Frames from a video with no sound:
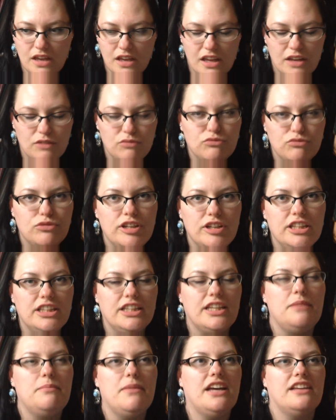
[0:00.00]
it
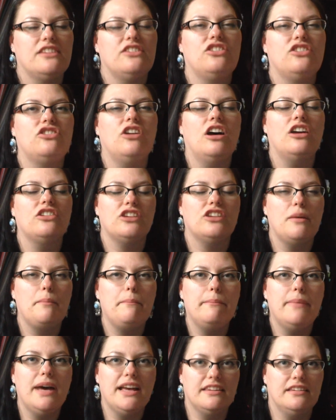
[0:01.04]
really made such a
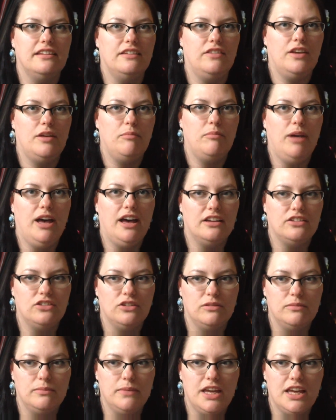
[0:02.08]
massive impact
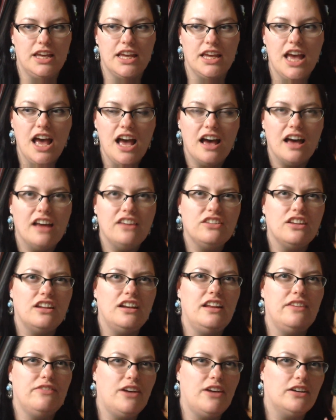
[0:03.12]
on me. I
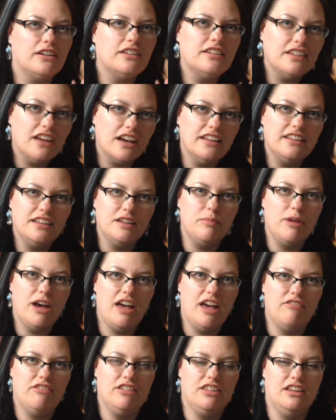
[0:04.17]
suddenly felt excited by
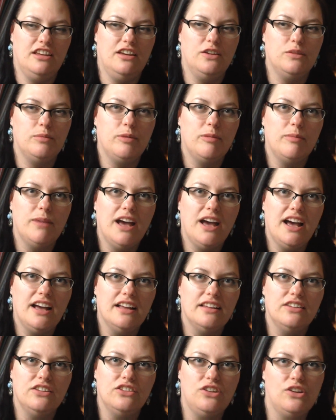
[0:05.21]
everything I was putting my
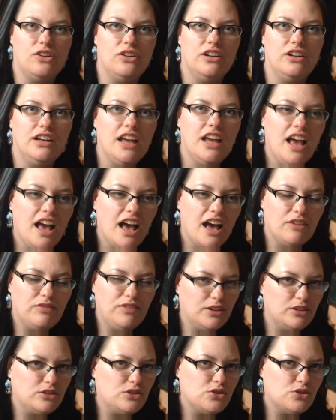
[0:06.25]
hands on. I
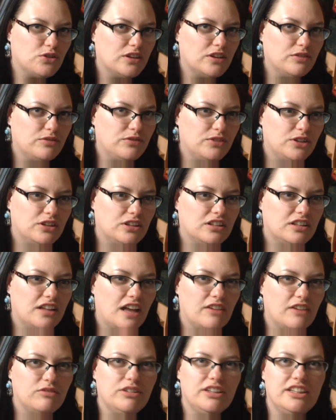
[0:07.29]
felt joyful.
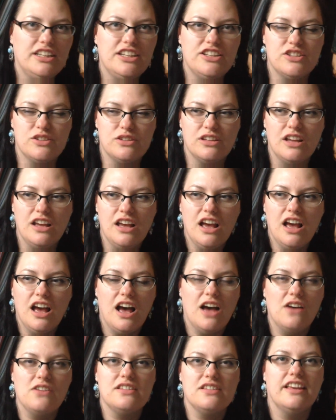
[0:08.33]
I
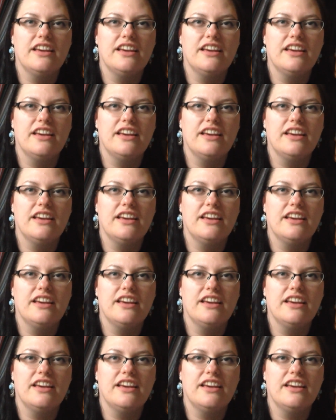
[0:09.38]
was